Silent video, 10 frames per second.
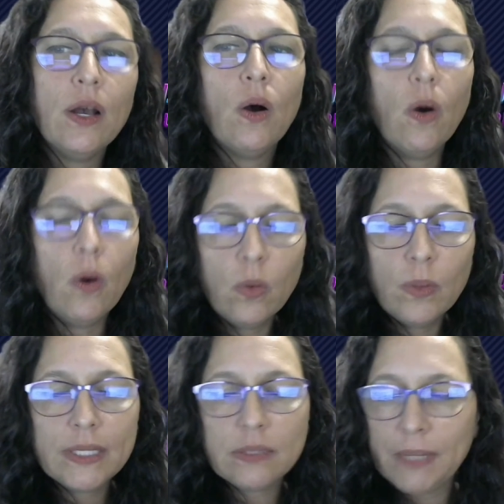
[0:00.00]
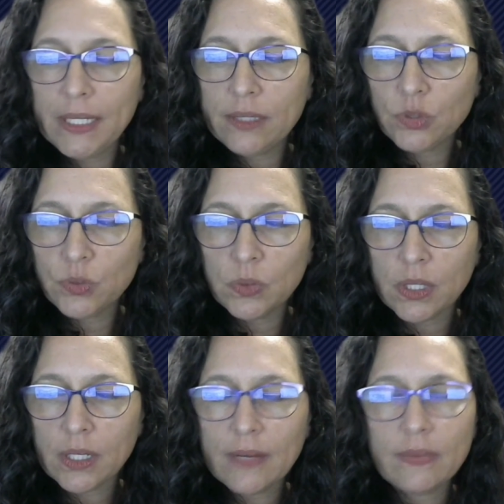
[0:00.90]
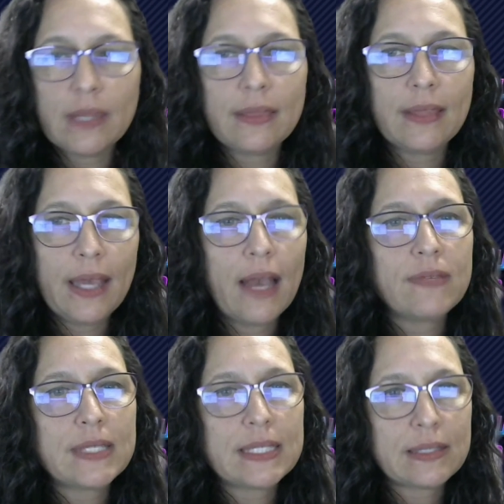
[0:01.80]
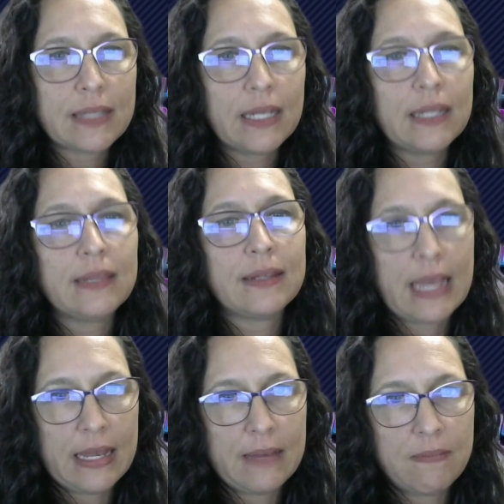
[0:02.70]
always make sure that they have skin in the game,